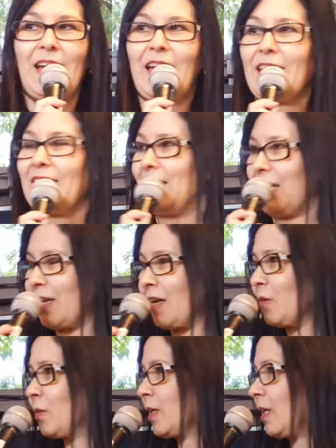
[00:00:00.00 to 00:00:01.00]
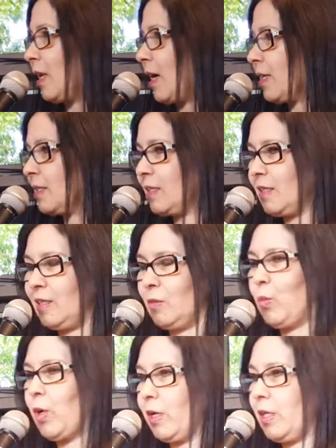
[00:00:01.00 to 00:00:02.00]
And then I realized the
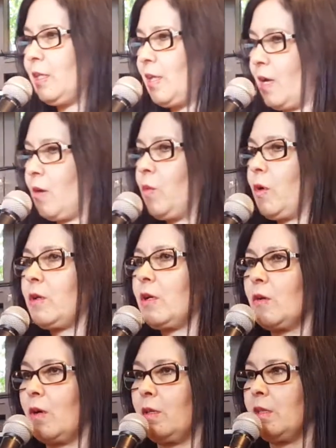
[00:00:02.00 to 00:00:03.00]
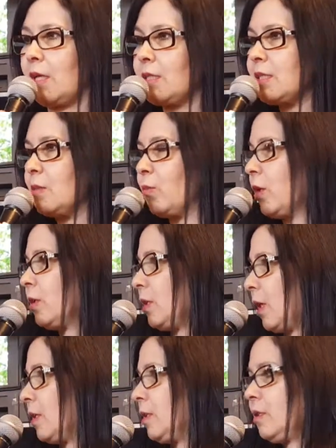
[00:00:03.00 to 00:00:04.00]
body they are working on, that's the
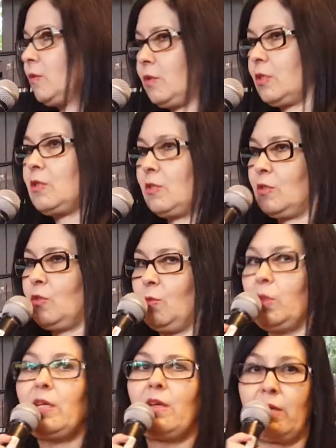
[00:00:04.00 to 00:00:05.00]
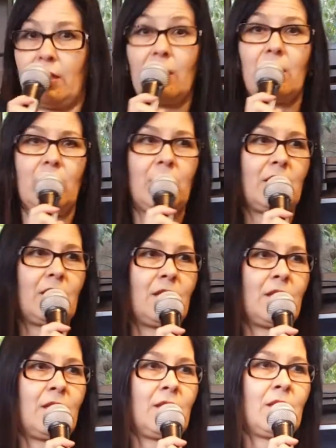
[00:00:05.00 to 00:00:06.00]
body I used to be
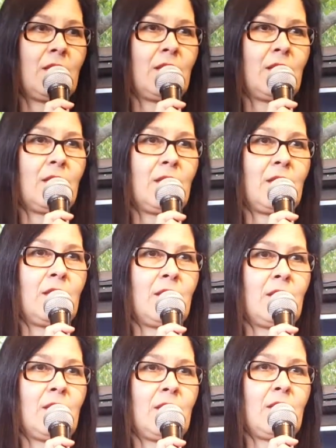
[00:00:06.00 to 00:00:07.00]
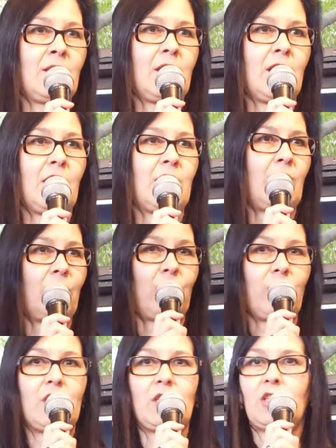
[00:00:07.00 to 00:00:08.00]
in. And I
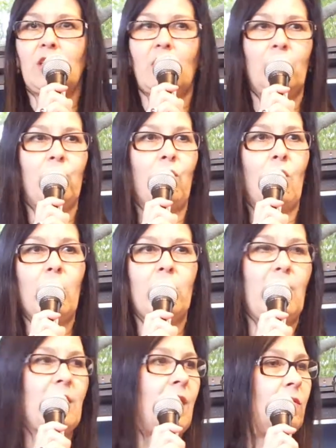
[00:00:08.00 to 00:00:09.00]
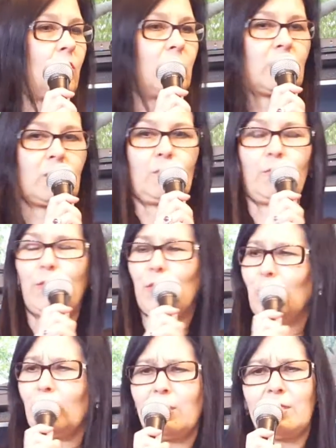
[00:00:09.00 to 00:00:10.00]
finished that thought and I was
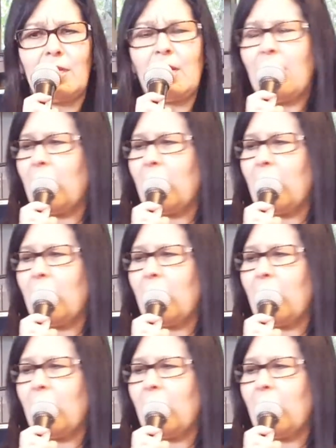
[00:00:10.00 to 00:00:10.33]
pulled